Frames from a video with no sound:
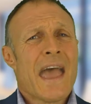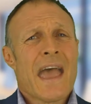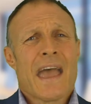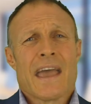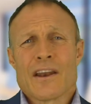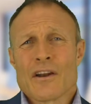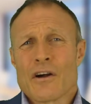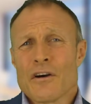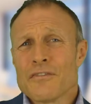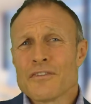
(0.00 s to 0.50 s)

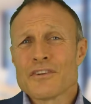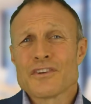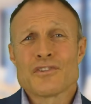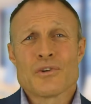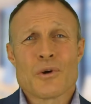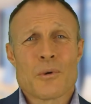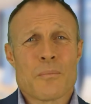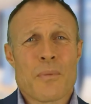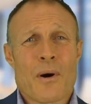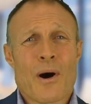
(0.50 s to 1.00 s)
and offered
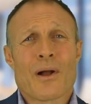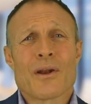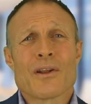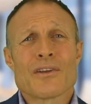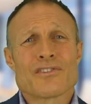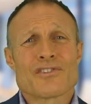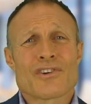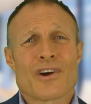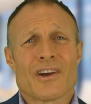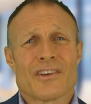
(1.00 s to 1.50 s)
to
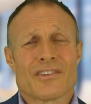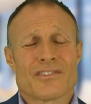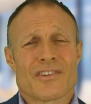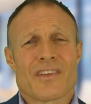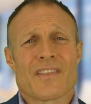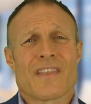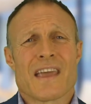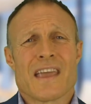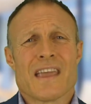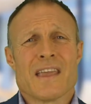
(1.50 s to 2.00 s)
apologise to
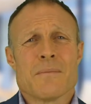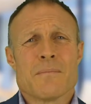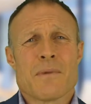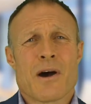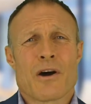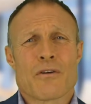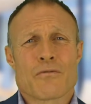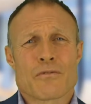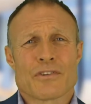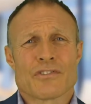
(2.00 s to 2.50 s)
the
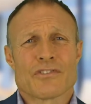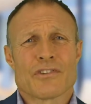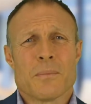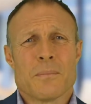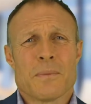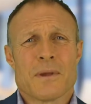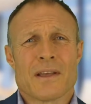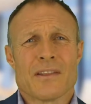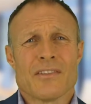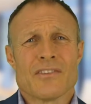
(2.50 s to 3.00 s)
email
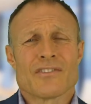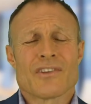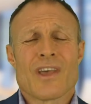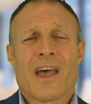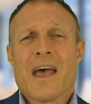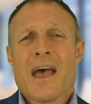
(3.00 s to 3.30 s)
recipients,